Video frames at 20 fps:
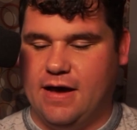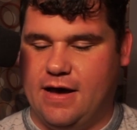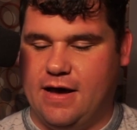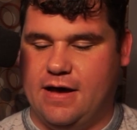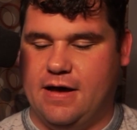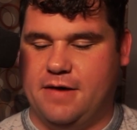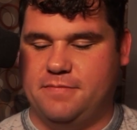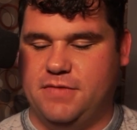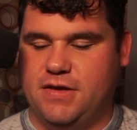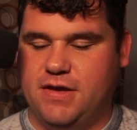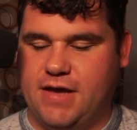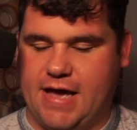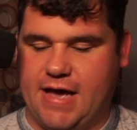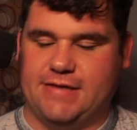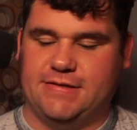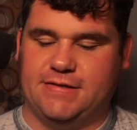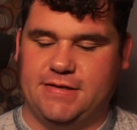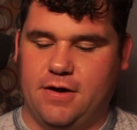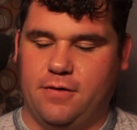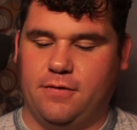You
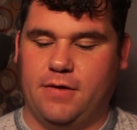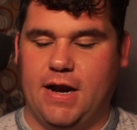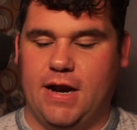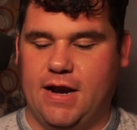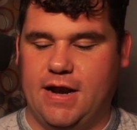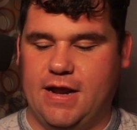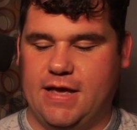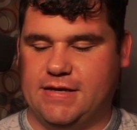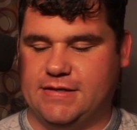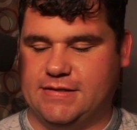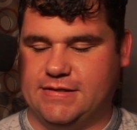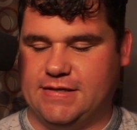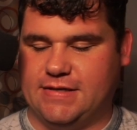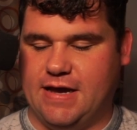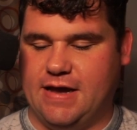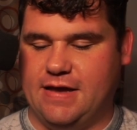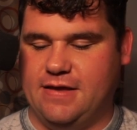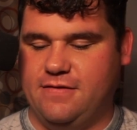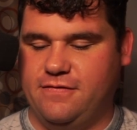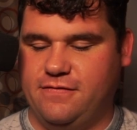guys know what it is.
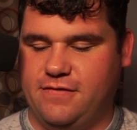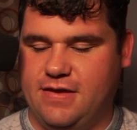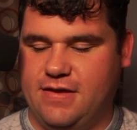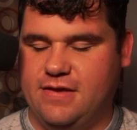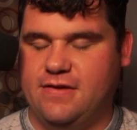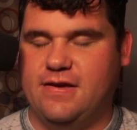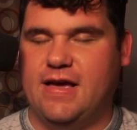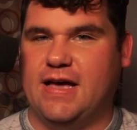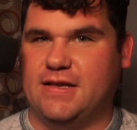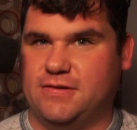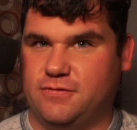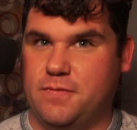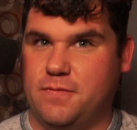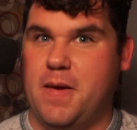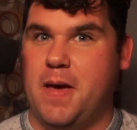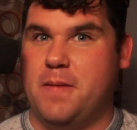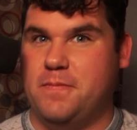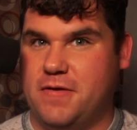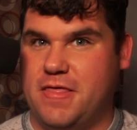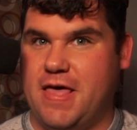You guys
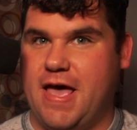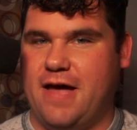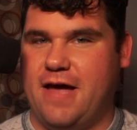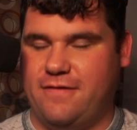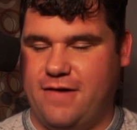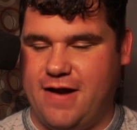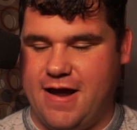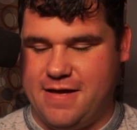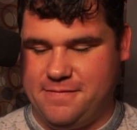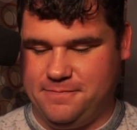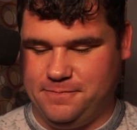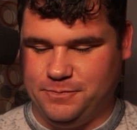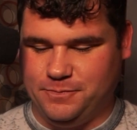remember that, right?